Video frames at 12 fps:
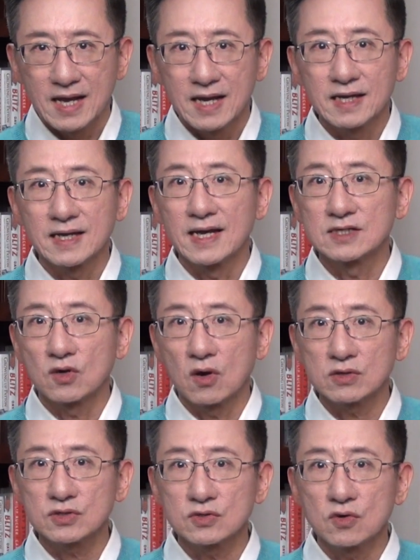He has
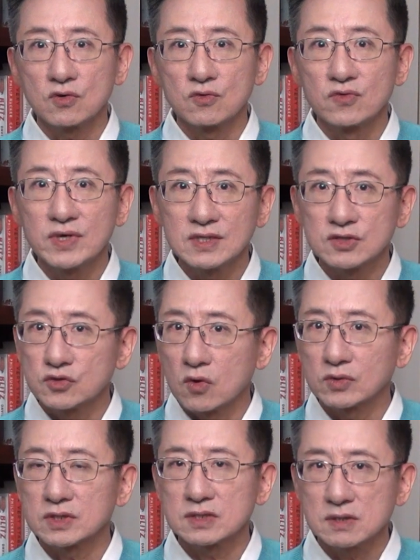also
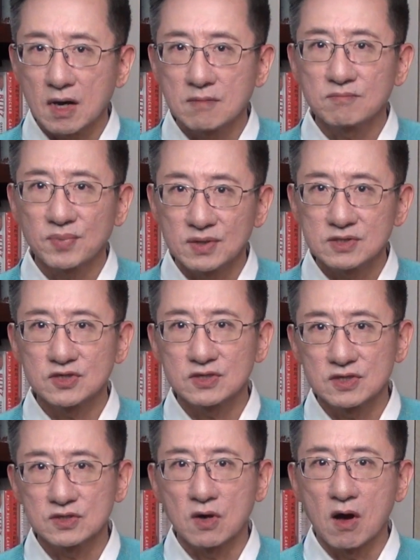resold some
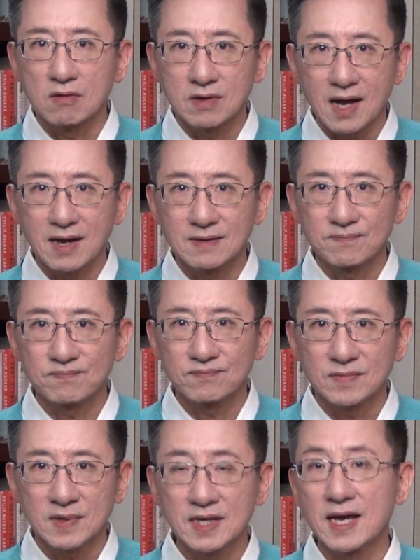purchases online.
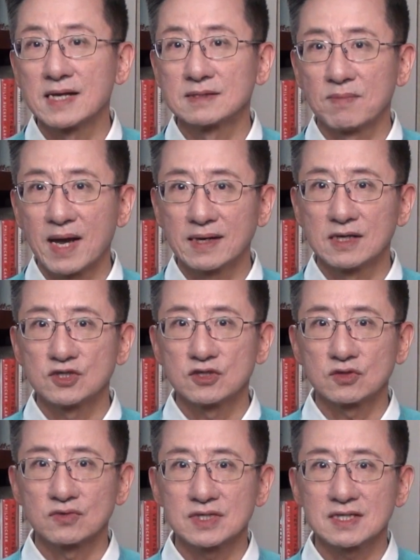He has
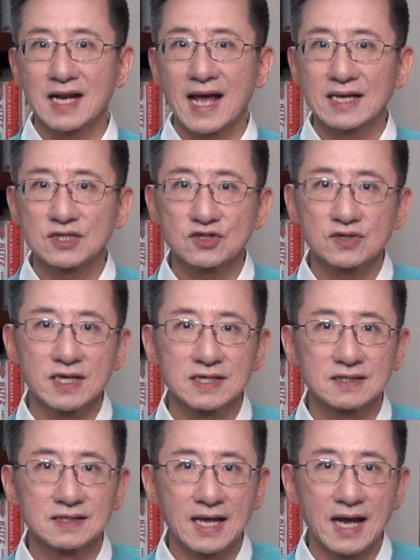managed to slash
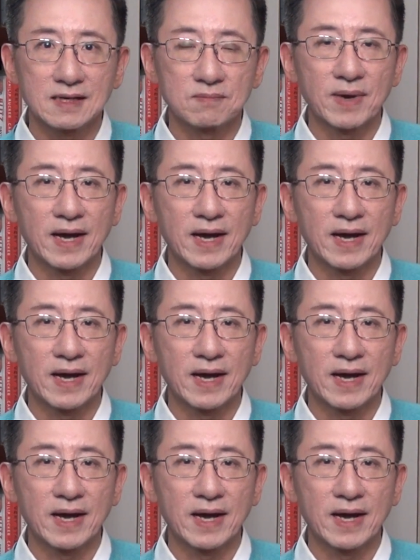his debt